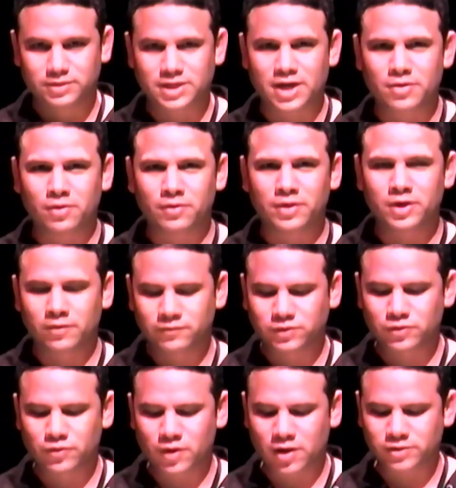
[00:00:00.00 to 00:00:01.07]
January of
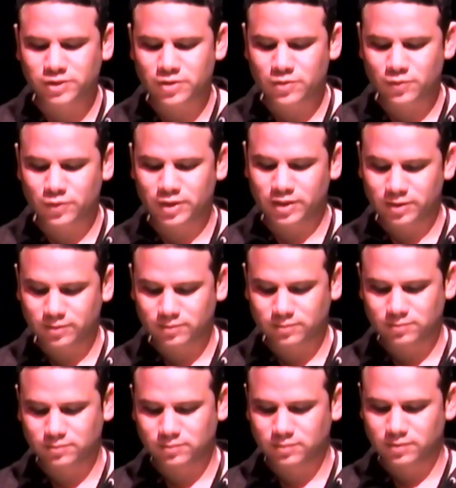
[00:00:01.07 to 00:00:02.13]
2003.
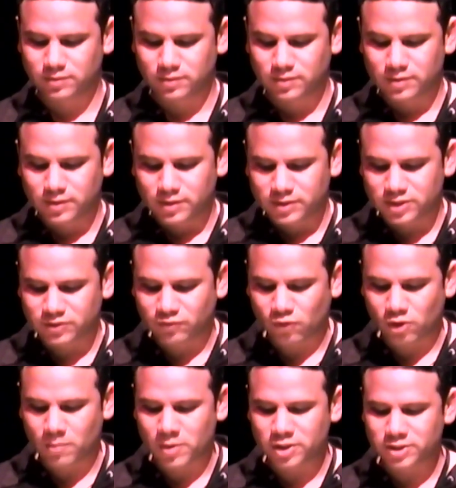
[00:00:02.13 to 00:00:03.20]
Just
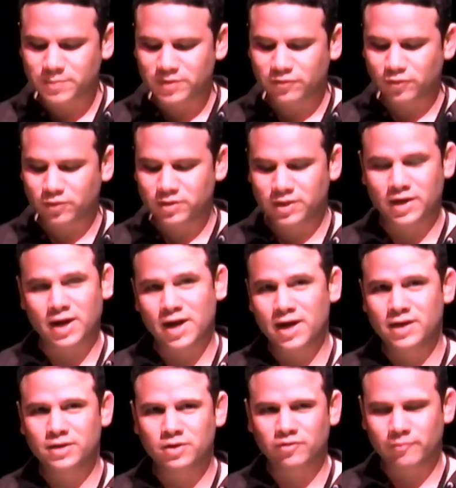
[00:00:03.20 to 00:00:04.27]
4 months before the
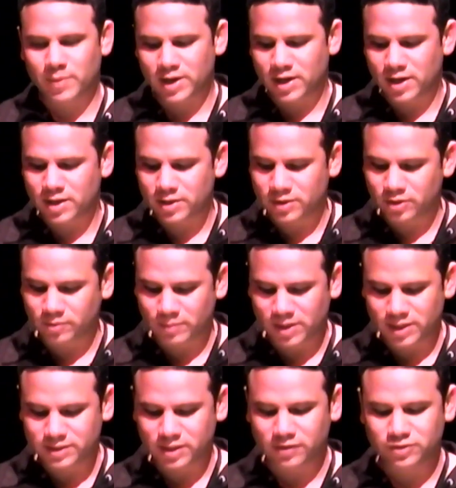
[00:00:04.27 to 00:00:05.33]
end of my 8-year
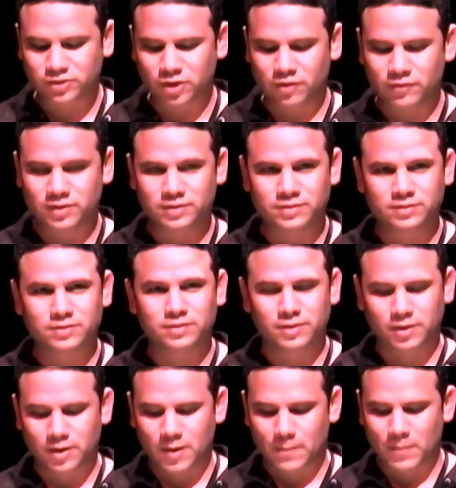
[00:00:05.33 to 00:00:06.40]
military service,
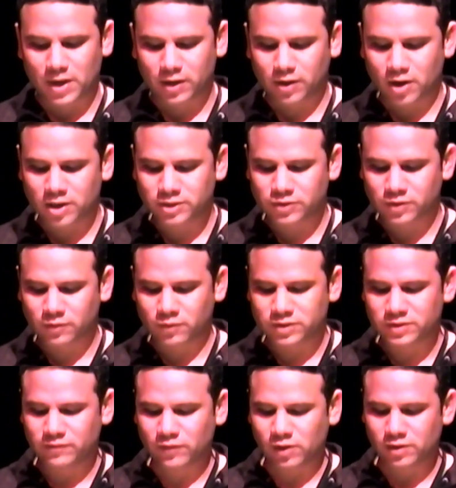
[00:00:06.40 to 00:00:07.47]
my contract
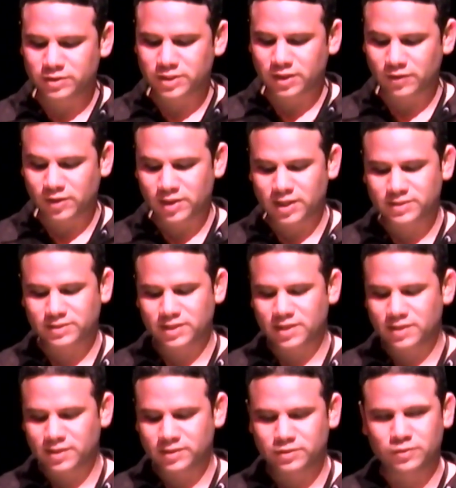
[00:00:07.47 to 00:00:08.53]
was involuntarily
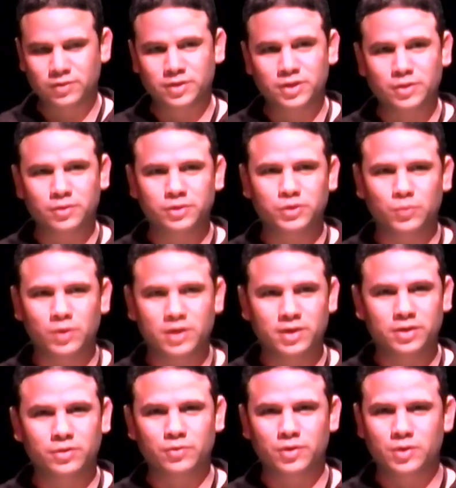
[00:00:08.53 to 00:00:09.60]
extended to the year
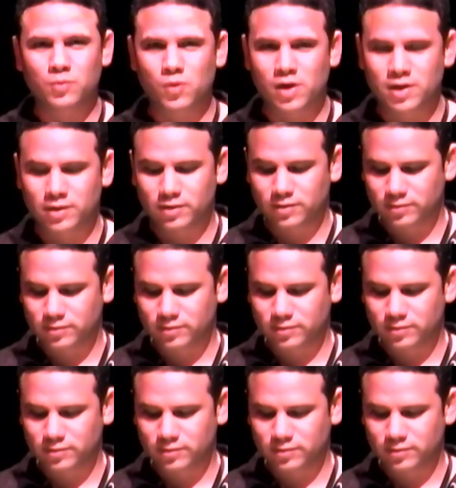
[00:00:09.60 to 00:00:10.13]
2031.